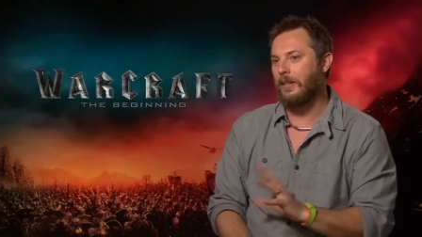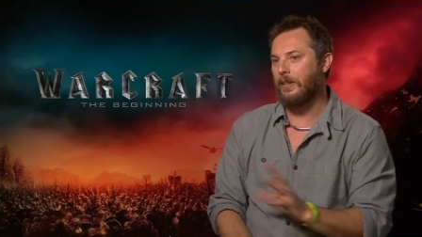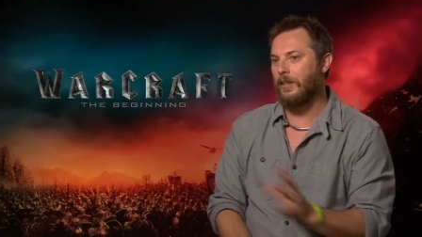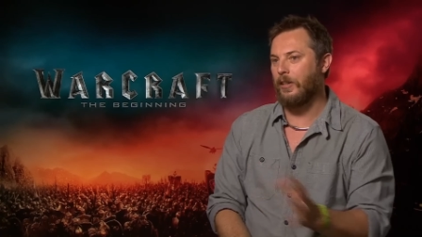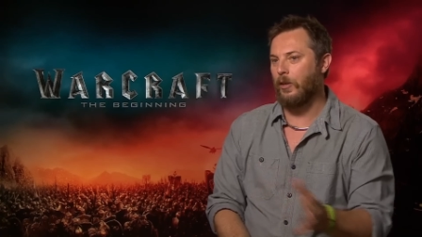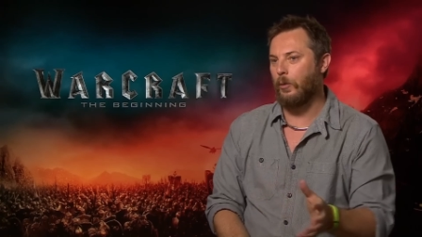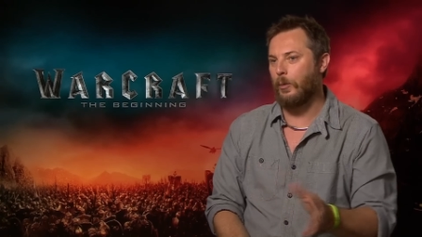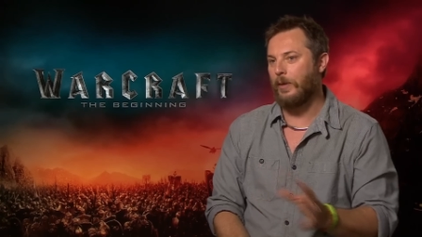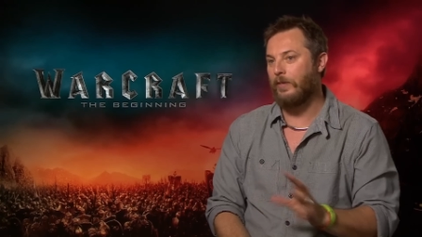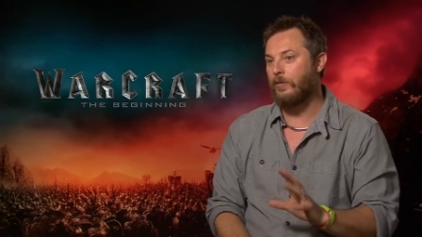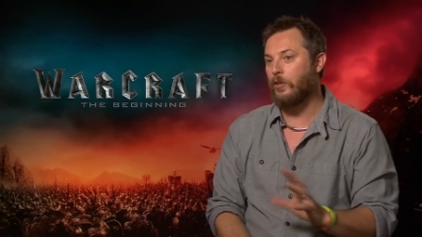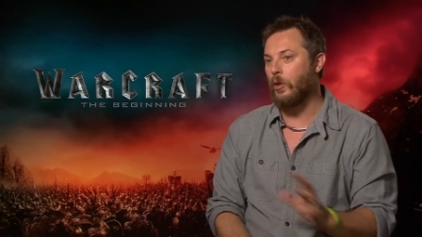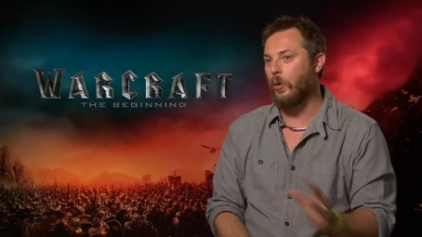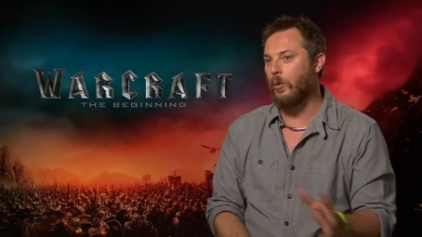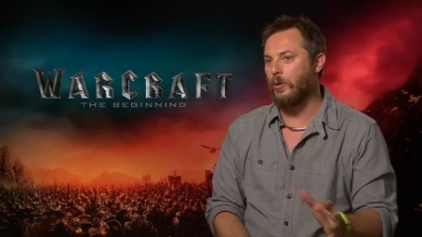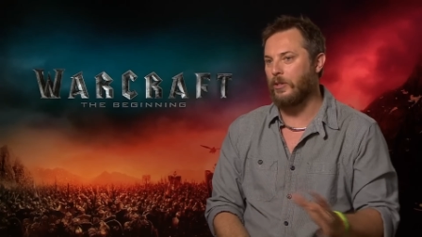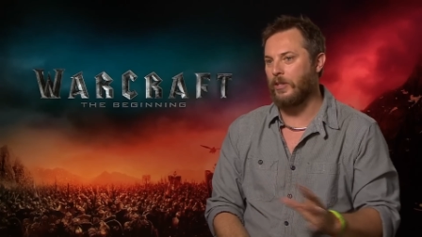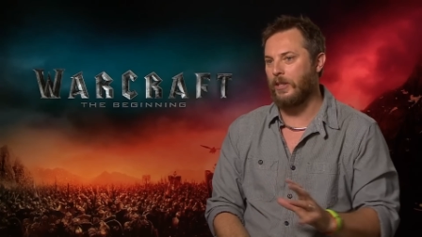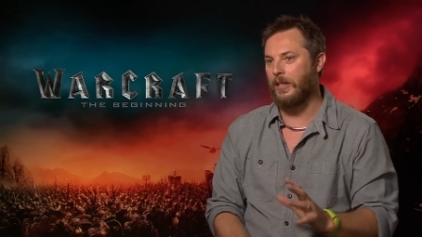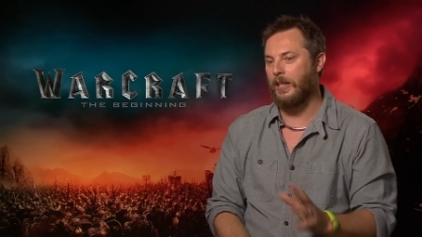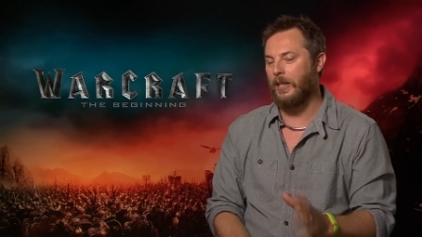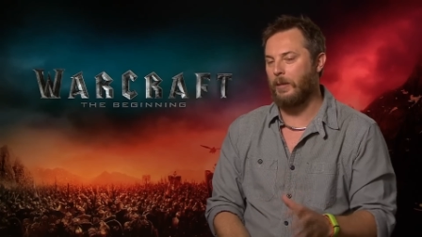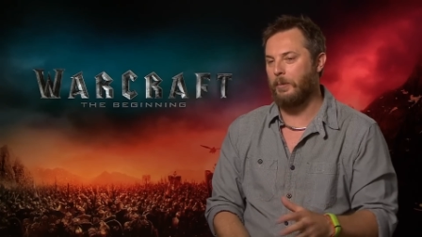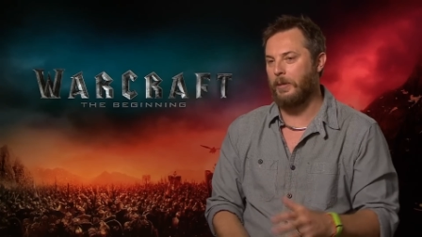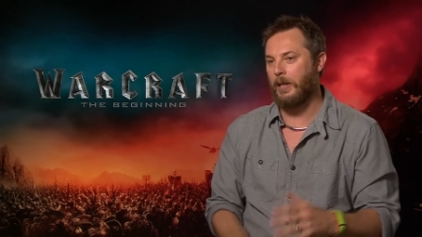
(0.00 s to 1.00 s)
You know, we've talked
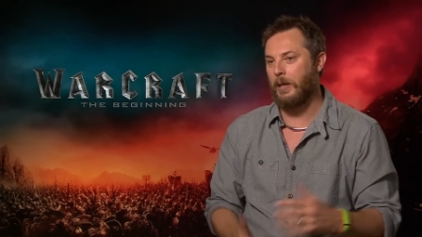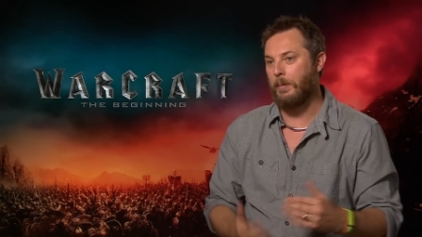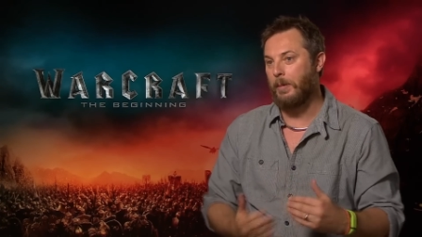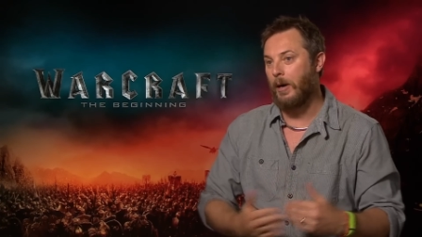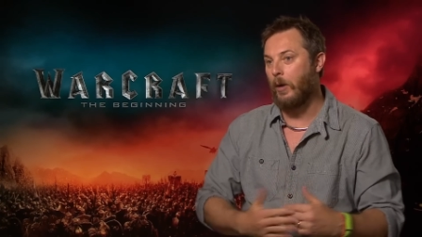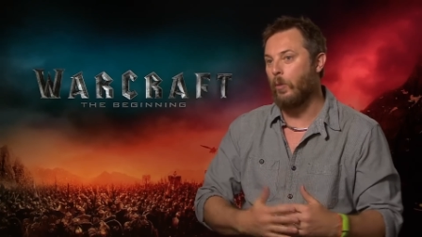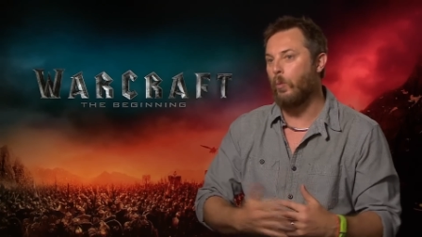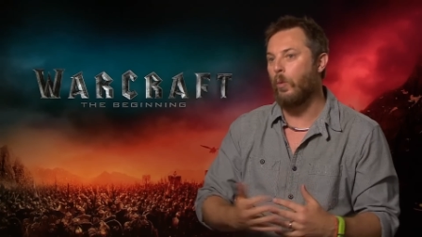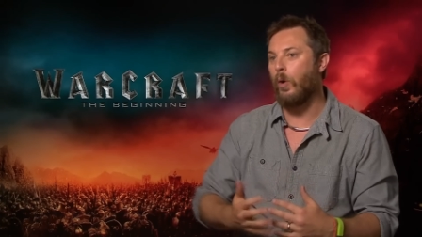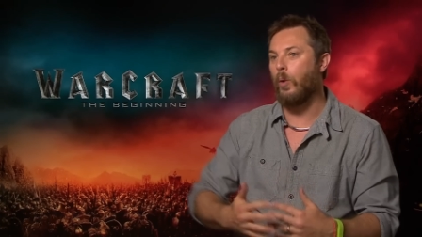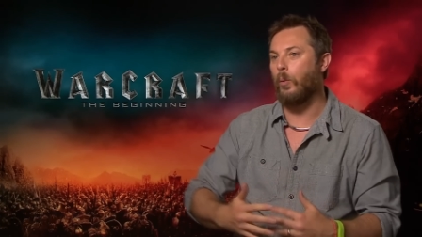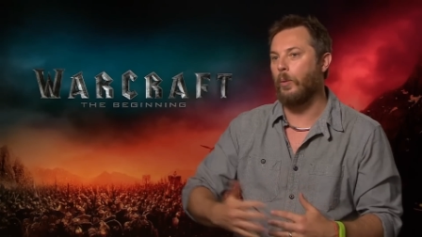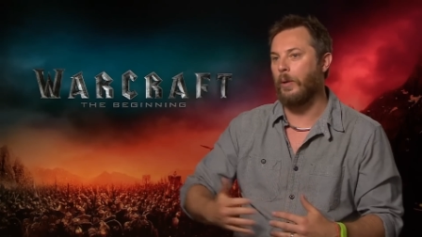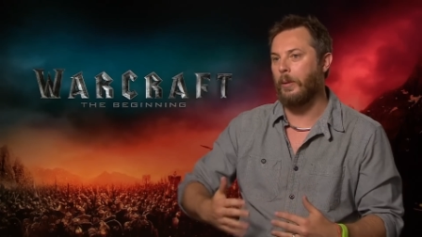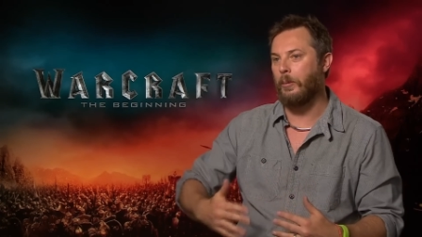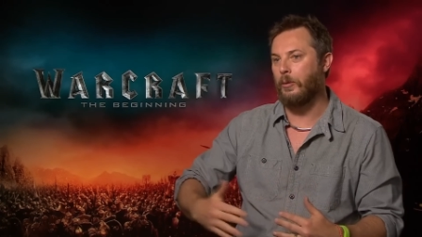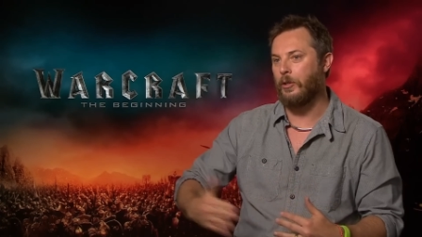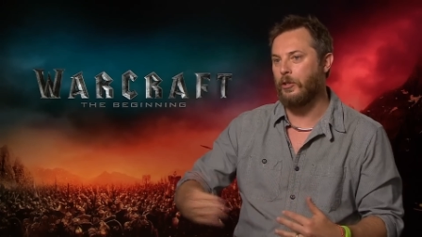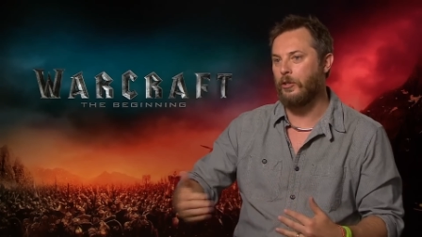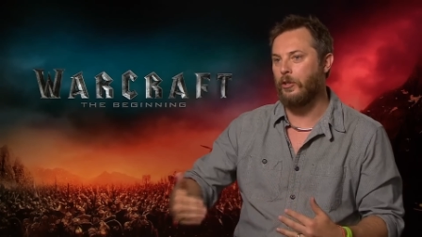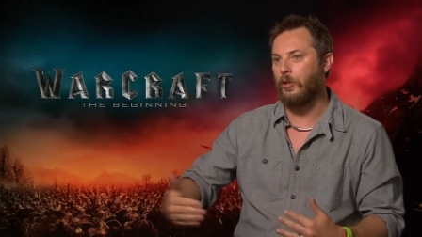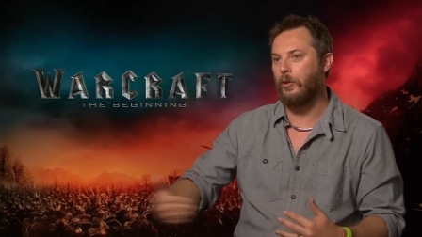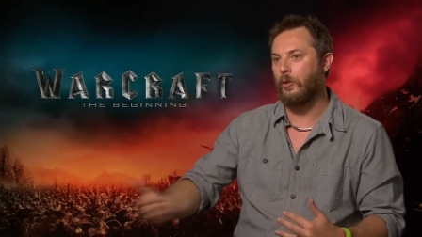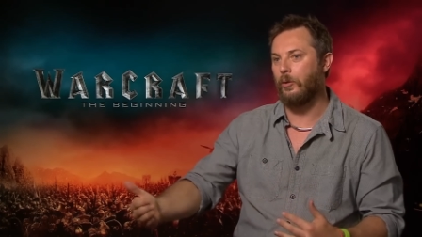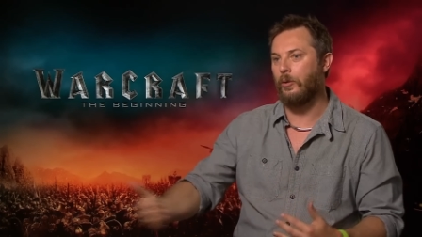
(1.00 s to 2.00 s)
a little bit about what we
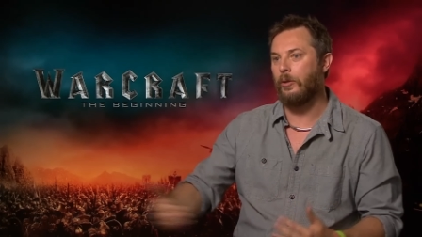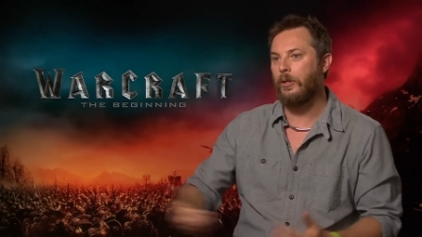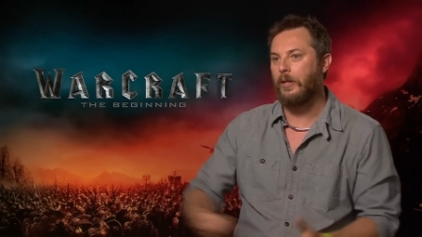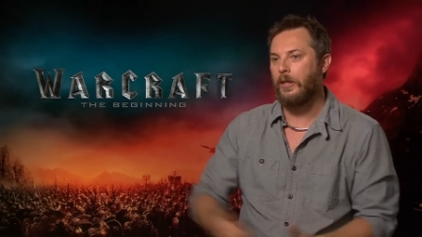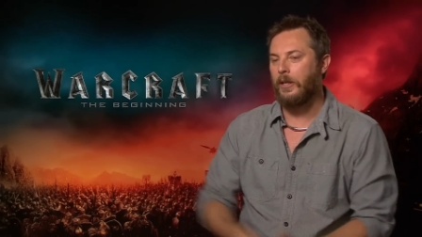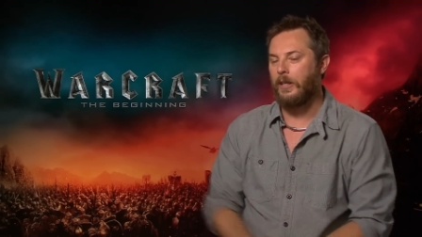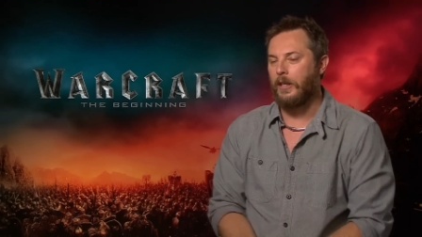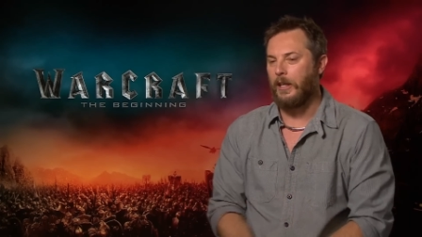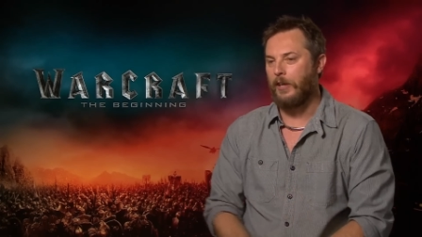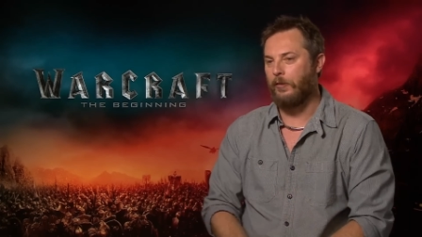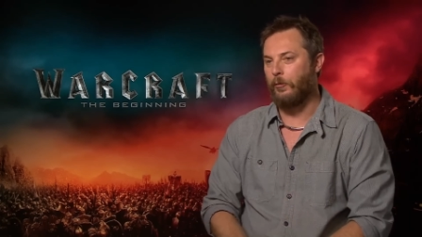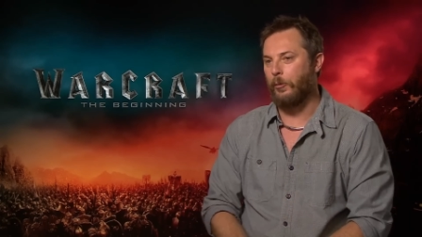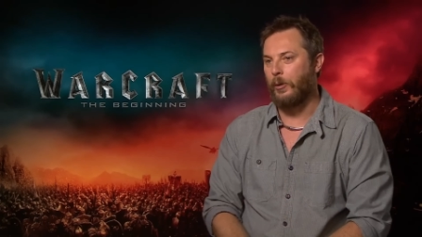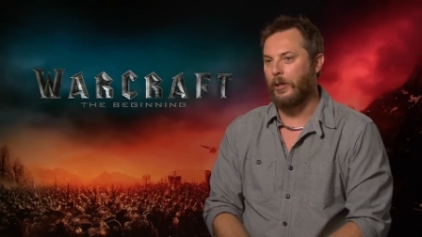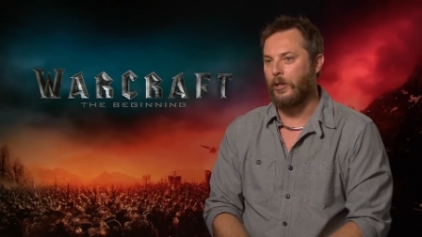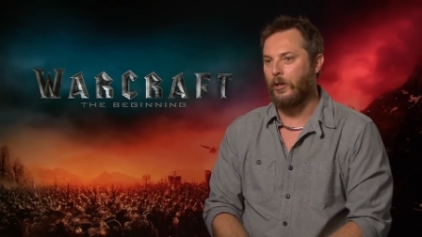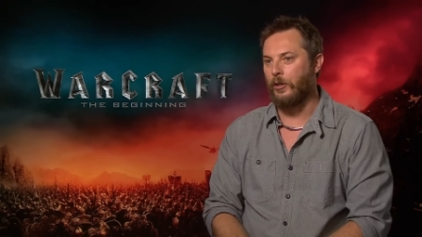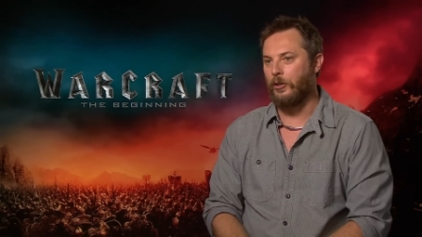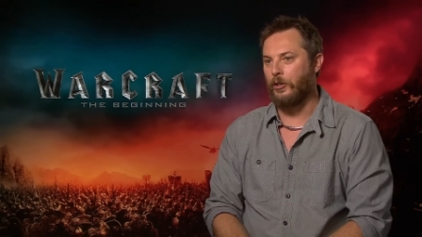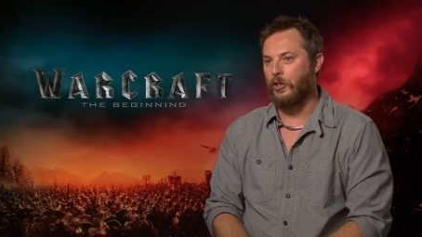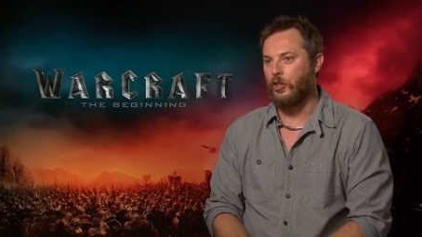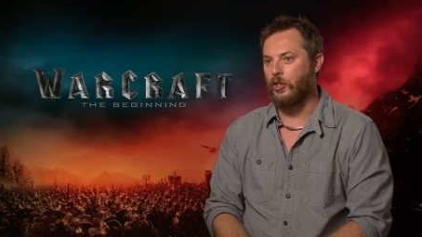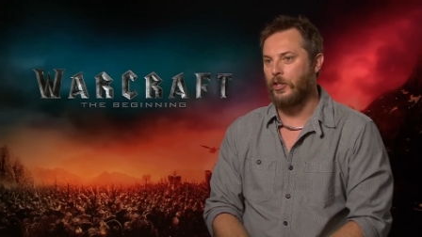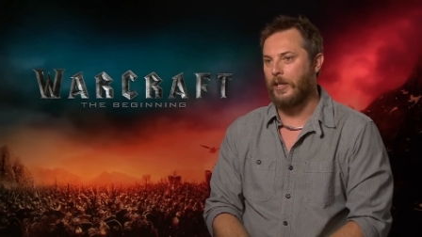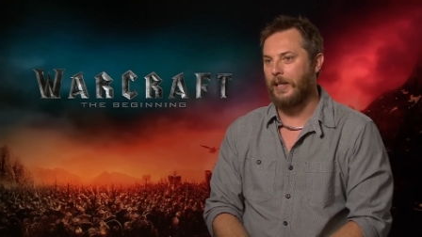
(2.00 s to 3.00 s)
would do if we
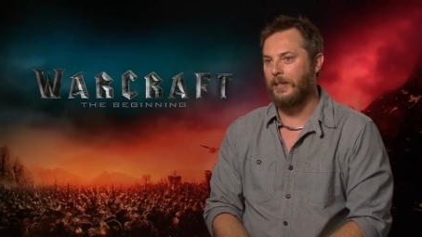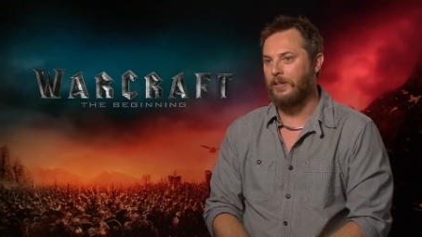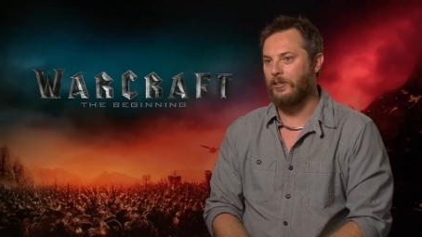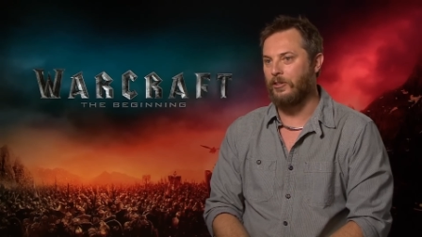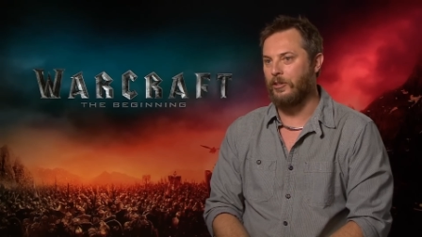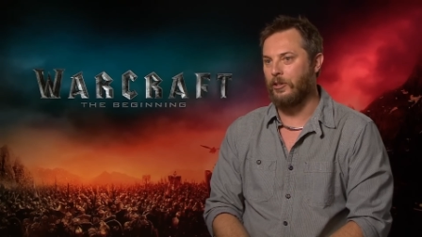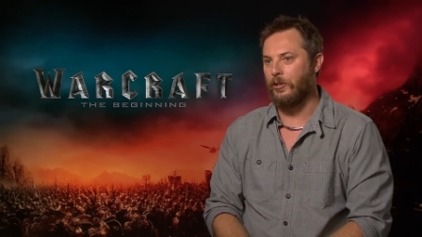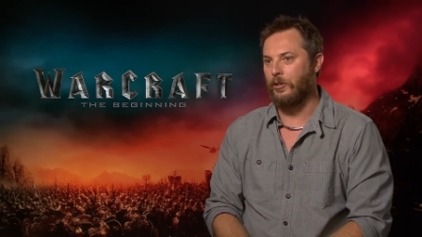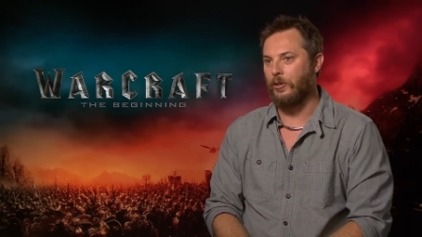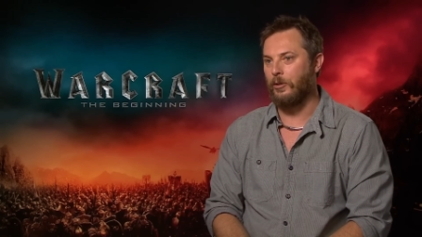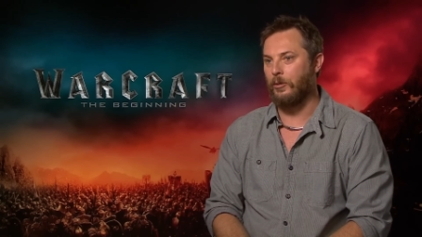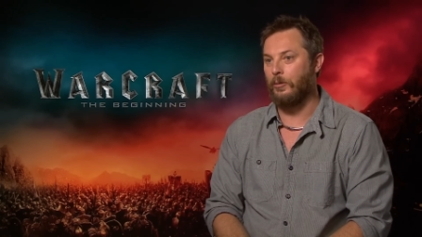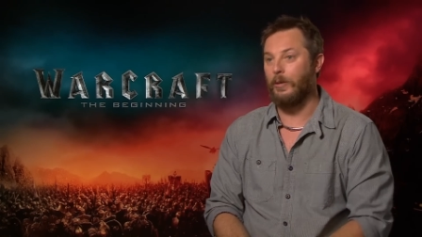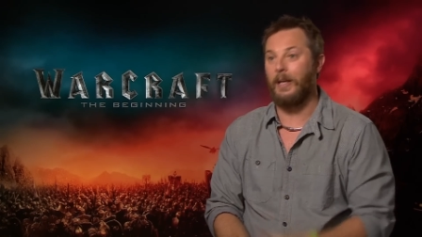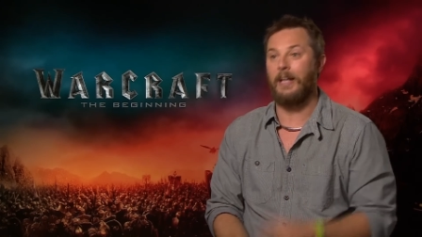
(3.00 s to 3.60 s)
got the chance to do,